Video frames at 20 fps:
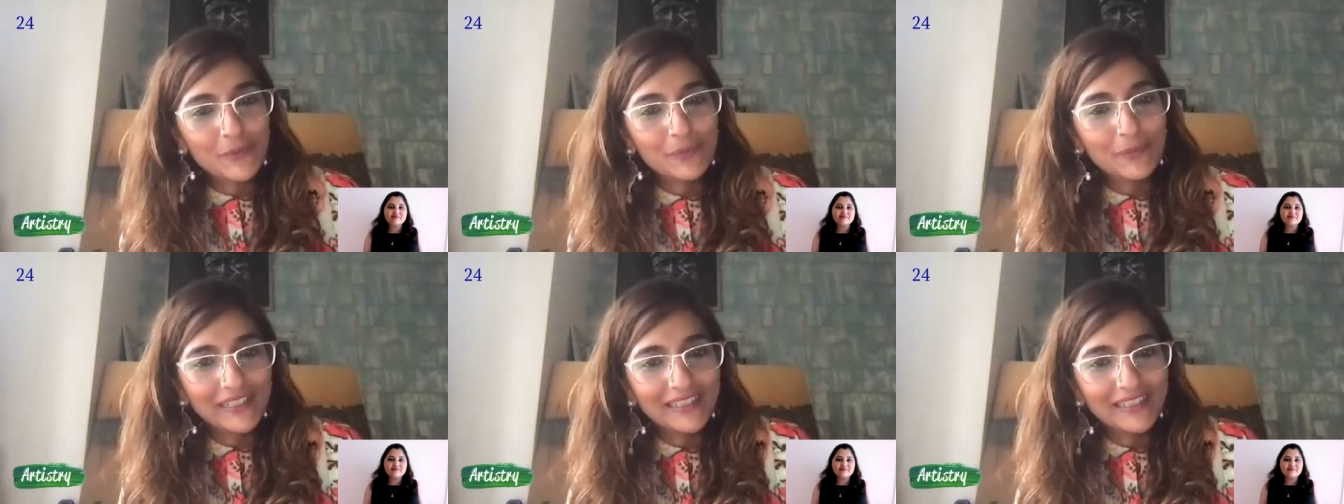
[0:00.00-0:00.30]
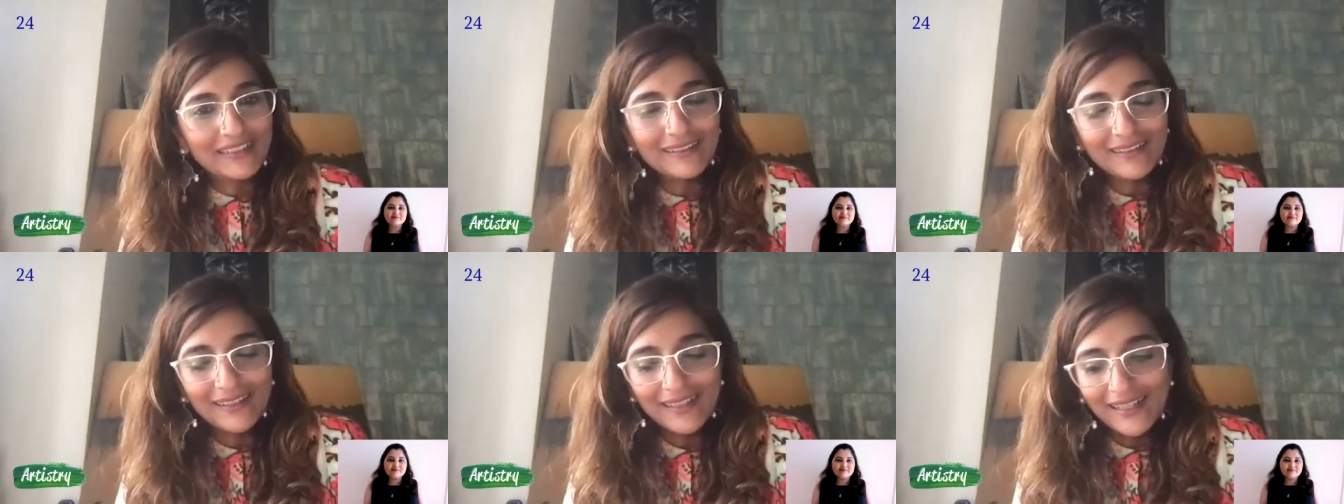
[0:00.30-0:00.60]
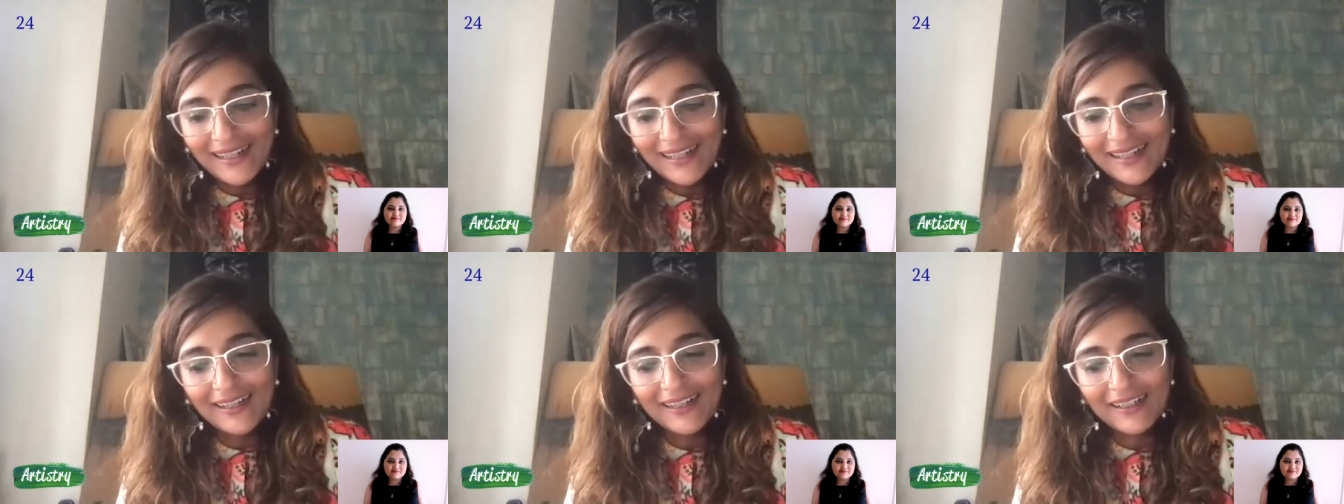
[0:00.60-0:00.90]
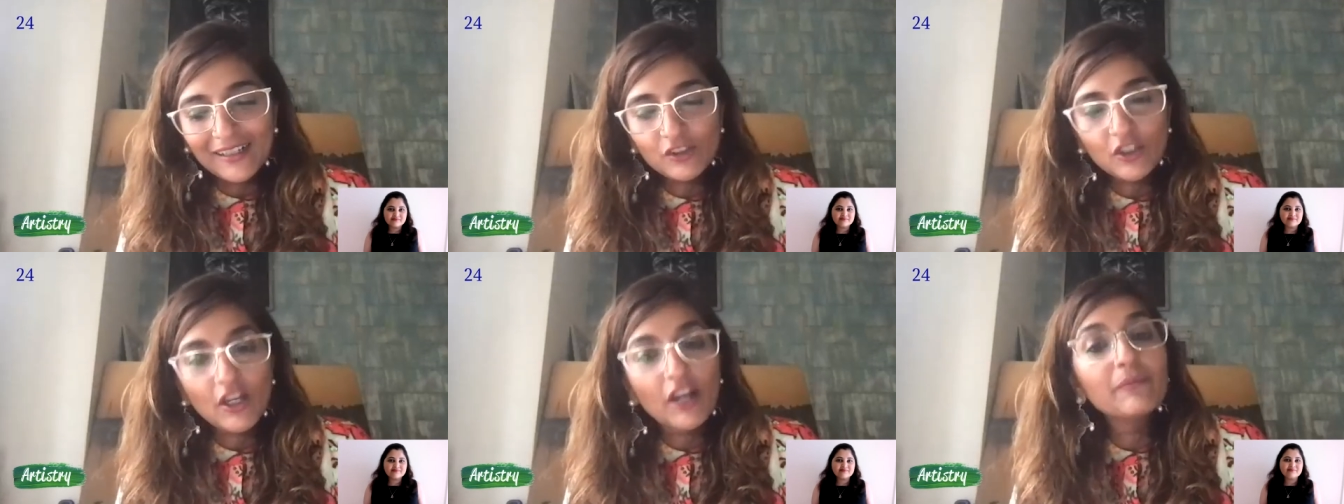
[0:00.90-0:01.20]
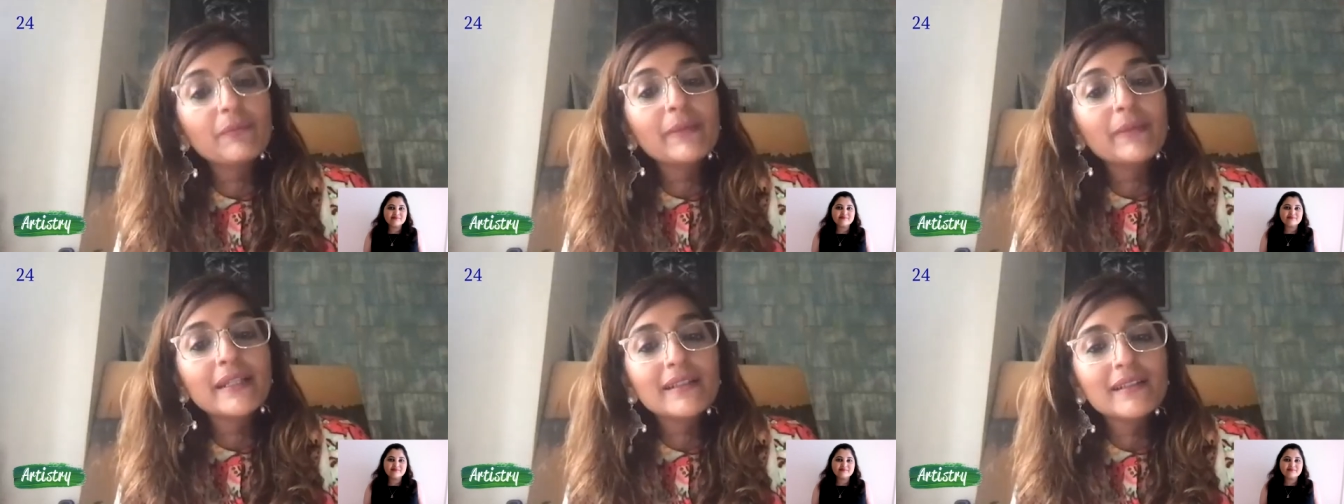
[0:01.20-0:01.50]
bigger uh, so
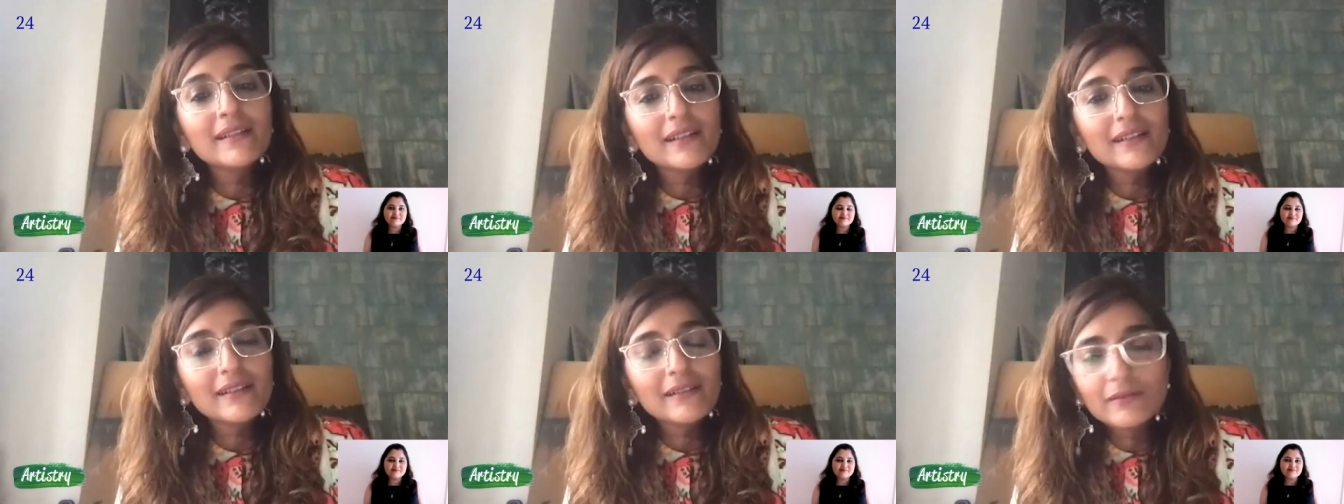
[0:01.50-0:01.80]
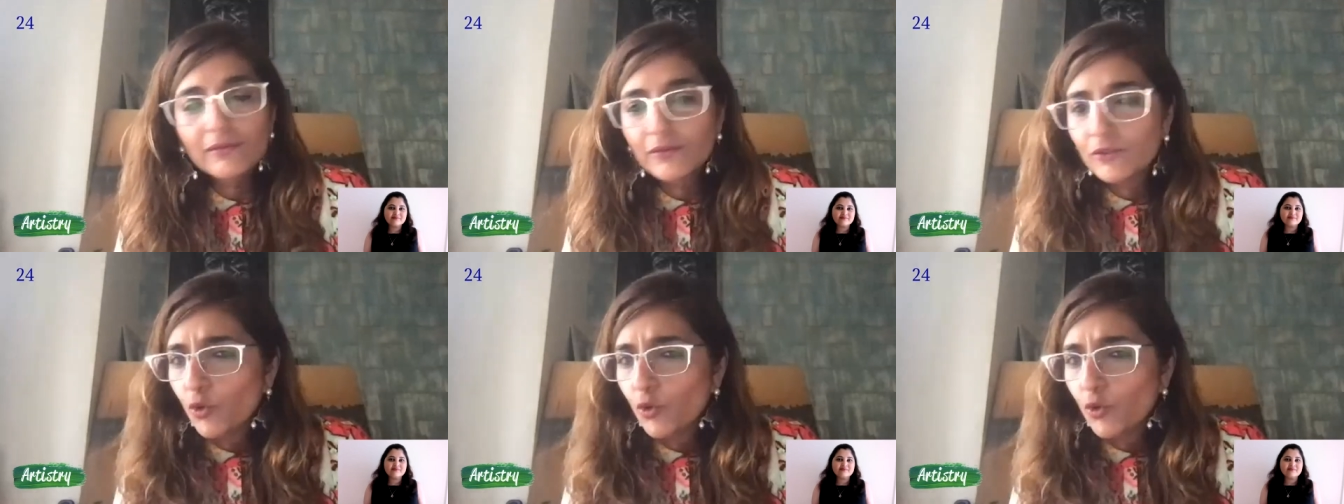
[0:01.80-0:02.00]
I've been uh,